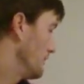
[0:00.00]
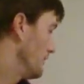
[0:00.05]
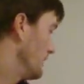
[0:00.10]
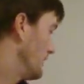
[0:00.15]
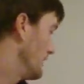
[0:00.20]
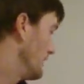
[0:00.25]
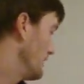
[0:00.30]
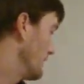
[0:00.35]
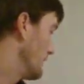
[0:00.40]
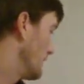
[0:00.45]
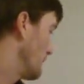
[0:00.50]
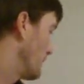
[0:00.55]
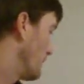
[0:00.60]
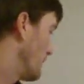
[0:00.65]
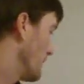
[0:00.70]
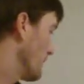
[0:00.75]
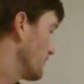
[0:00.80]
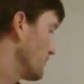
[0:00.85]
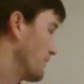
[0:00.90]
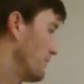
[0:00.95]
The
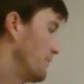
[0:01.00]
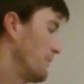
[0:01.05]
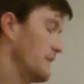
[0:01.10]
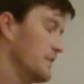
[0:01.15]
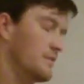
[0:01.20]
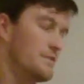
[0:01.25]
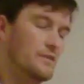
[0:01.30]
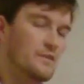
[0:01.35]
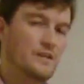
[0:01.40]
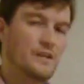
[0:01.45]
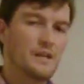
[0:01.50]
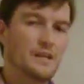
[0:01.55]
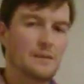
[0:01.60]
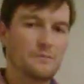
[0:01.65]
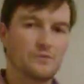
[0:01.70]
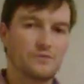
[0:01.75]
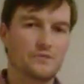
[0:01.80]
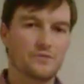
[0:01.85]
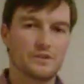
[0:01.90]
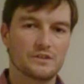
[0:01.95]
positive effects of the
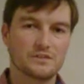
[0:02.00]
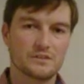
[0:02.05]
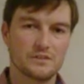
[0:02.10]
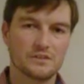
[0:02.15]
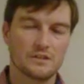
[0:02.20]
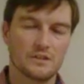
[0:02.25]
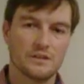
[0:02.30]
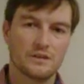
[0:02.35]
dynamic stretching